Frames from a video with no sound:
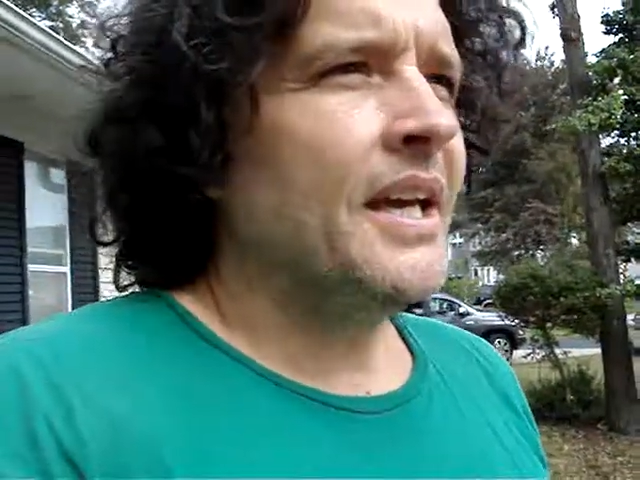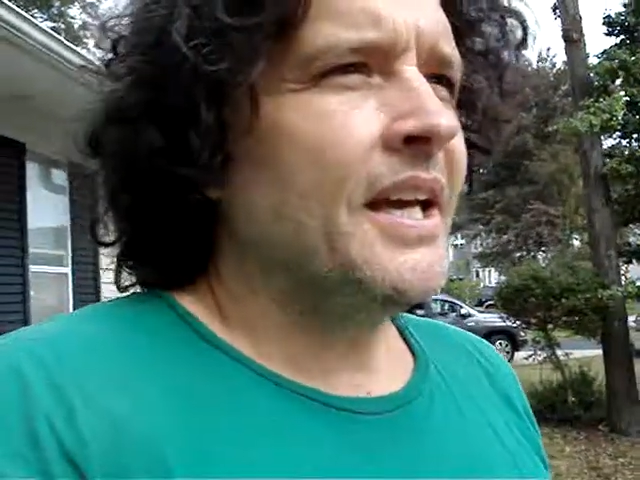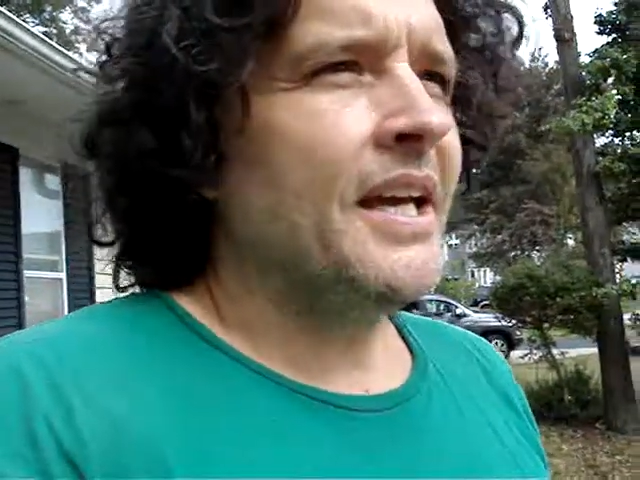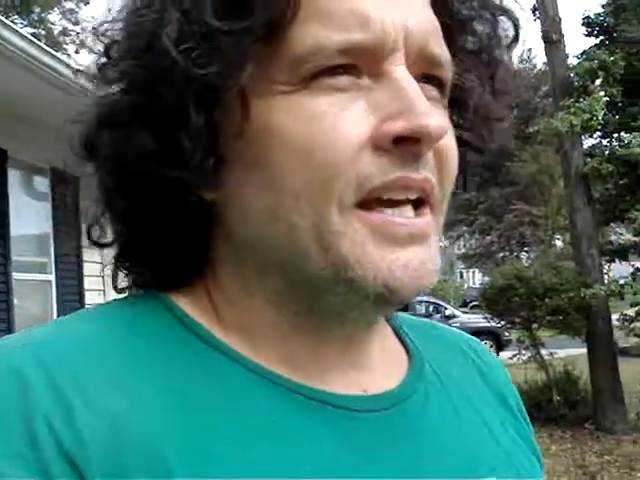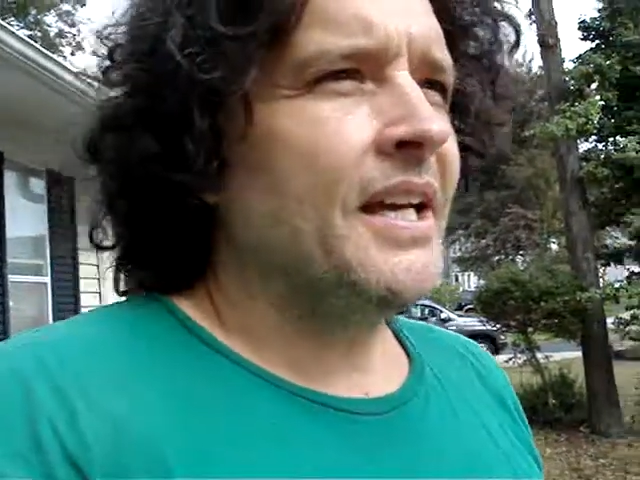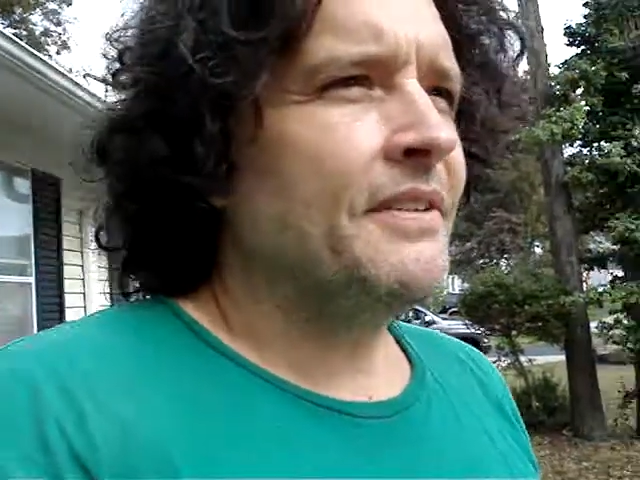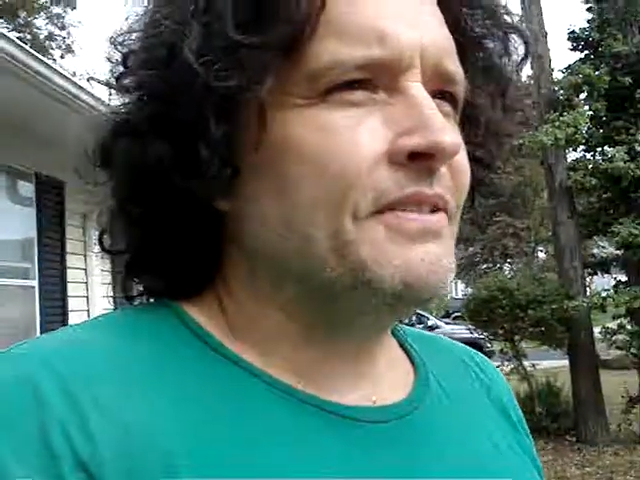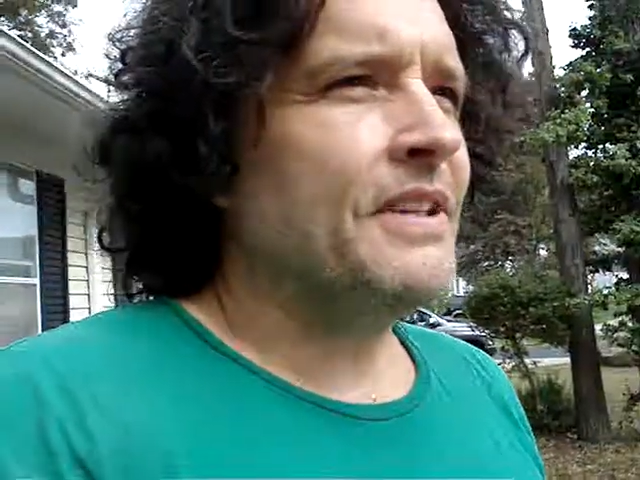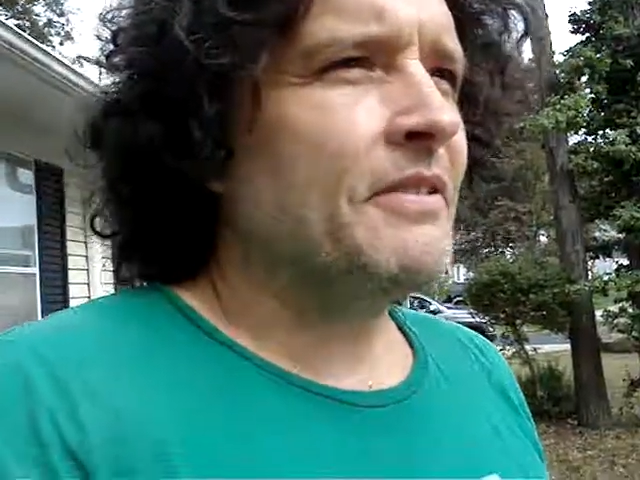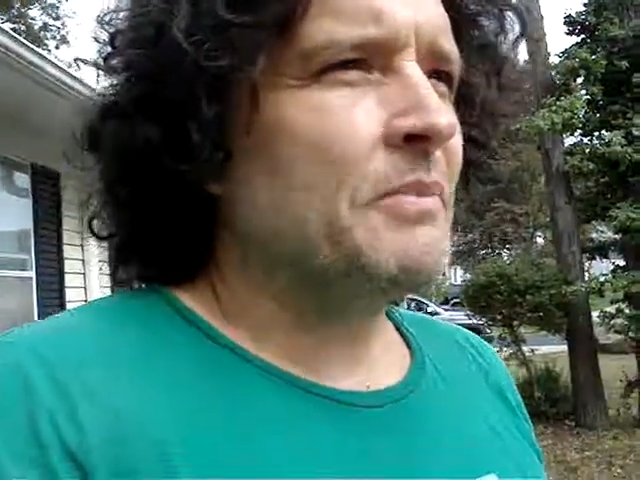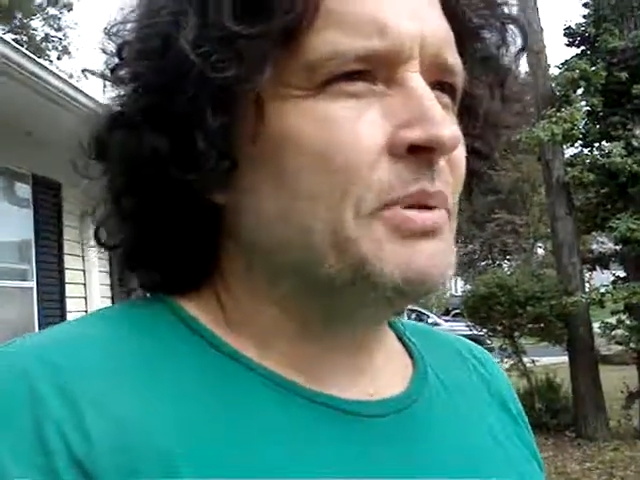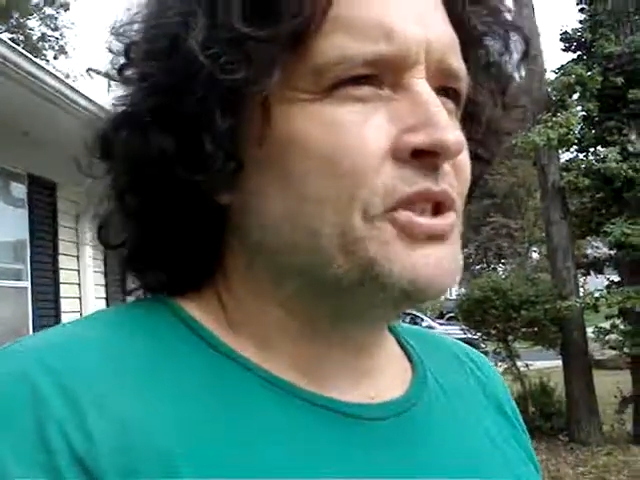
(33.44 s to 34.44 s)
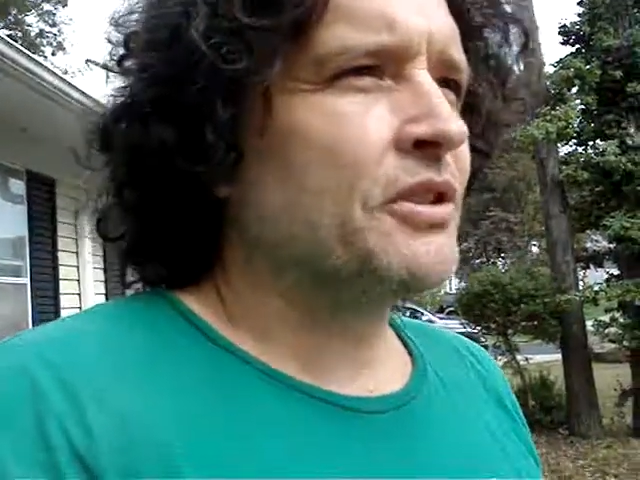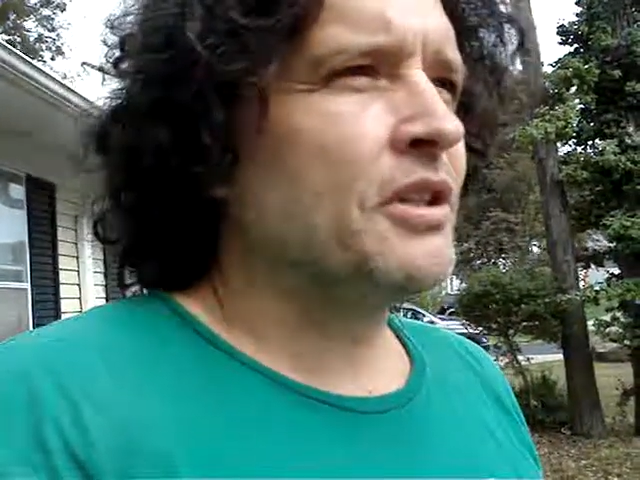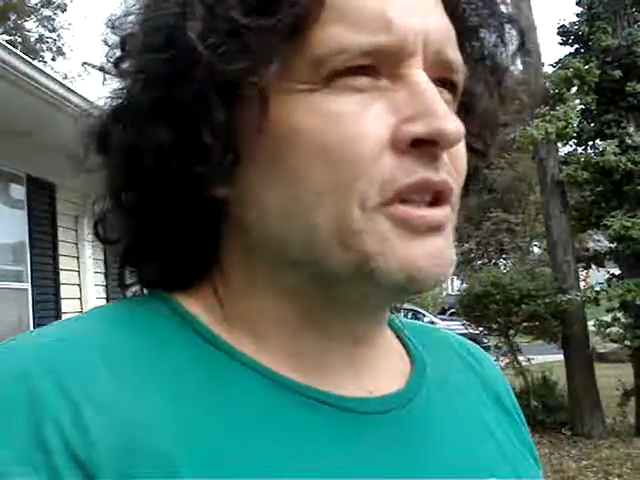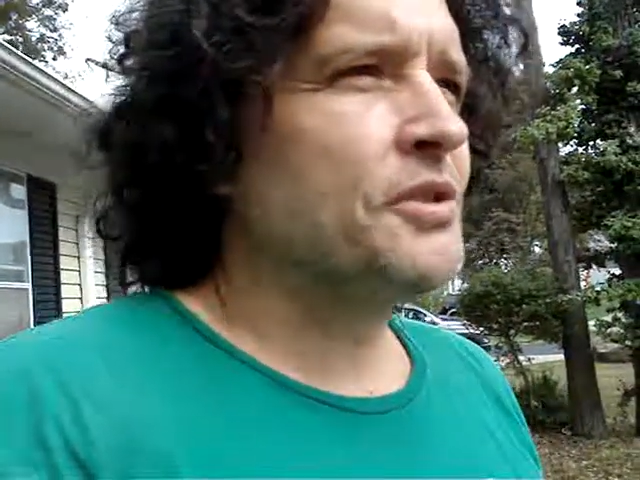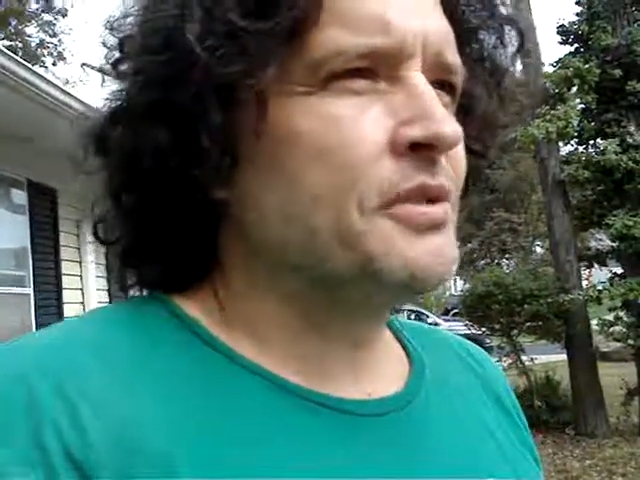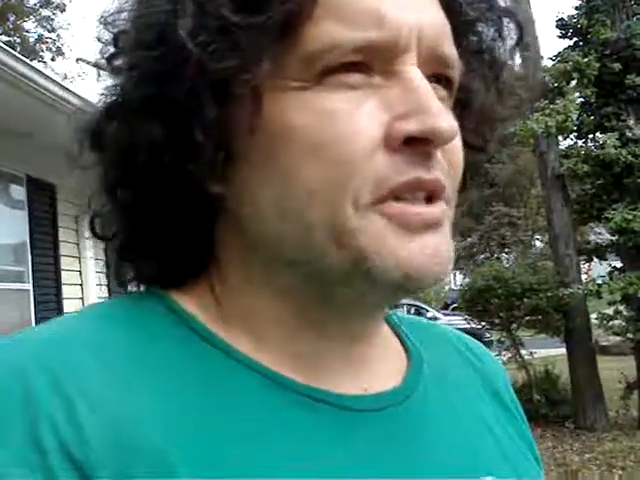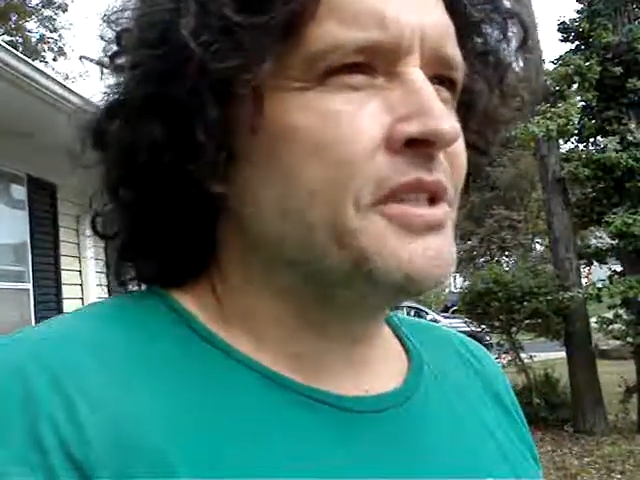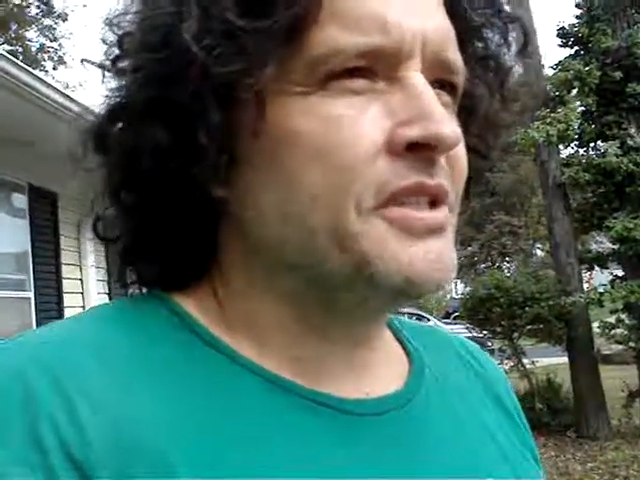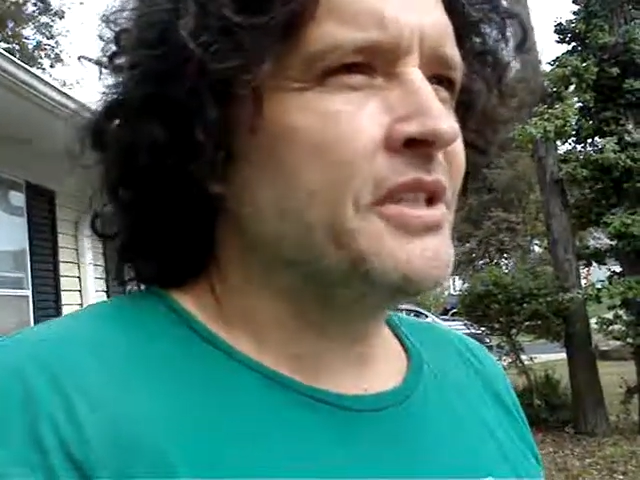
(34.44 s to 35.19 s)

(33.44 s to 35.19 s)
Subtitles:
And if you ever put your groceries